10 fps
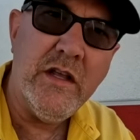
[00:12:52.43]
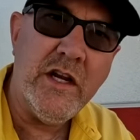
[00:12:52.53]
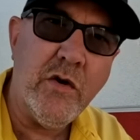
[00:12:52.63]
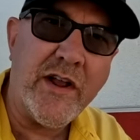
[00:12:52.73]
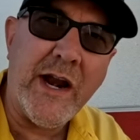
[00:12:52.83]

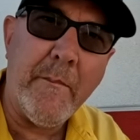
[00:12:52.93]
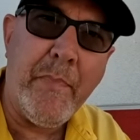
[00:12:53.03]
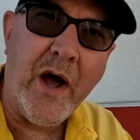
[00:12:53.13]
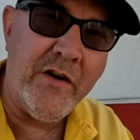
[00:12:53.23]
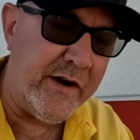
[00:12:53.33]
you don't get a
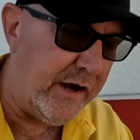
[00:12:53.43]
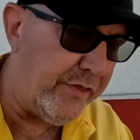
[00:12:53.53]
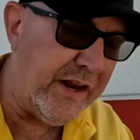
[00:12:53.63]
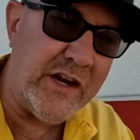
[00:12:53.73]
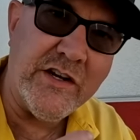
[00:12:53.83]
bun or
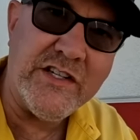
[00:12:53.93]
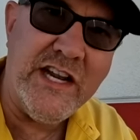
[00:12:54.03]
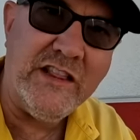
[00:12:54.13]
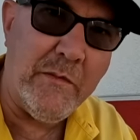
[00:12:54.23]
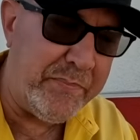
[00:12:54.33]
anything, you just
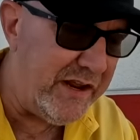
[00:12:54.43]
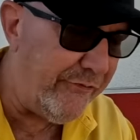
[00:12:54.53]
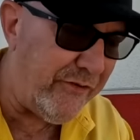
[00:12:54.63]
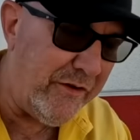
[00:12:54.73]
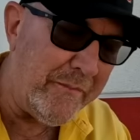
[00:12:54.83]
eat the
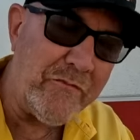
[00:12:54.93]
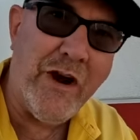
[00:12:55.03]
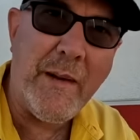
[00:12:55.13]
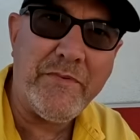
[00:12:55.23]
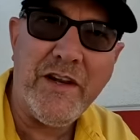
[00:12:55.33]
beef
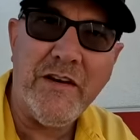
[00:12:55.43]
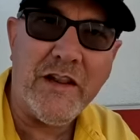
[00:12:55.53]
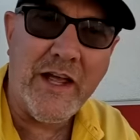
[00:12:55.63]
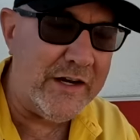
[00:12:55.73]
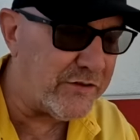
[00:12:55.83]
wrapped in
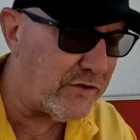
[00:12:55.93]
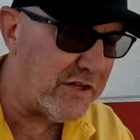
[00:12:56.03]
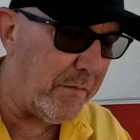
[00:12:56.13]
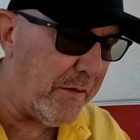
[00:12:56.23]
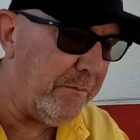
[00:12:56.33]
lettuce or
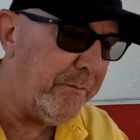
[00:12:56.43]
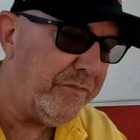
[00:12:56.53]
something,